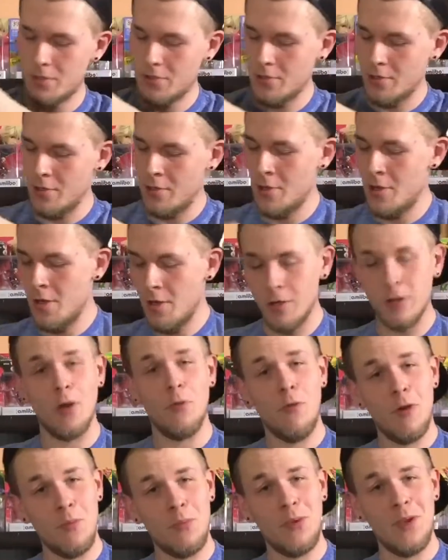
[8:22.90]
Store. The
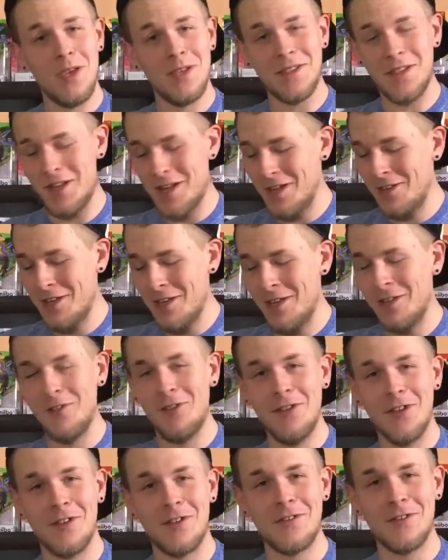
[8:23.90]
one place that I didn't
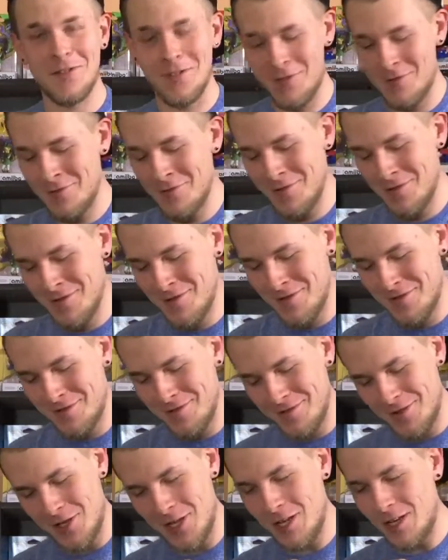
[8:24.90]
look. So
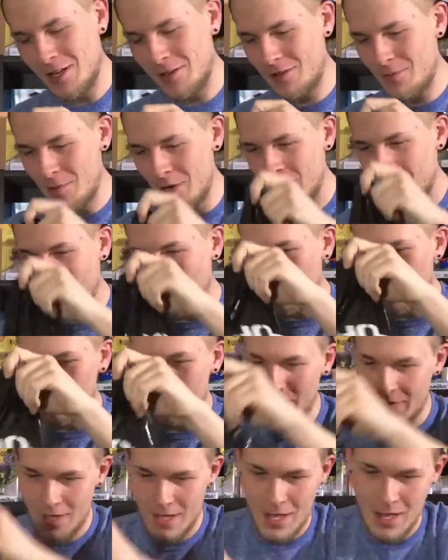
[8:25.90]
shout out to my girlfriend
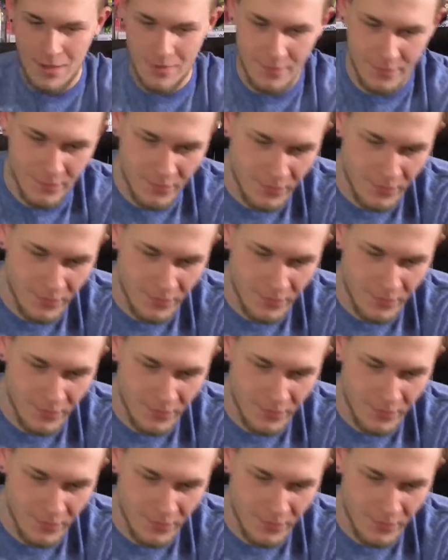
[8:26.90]
for that.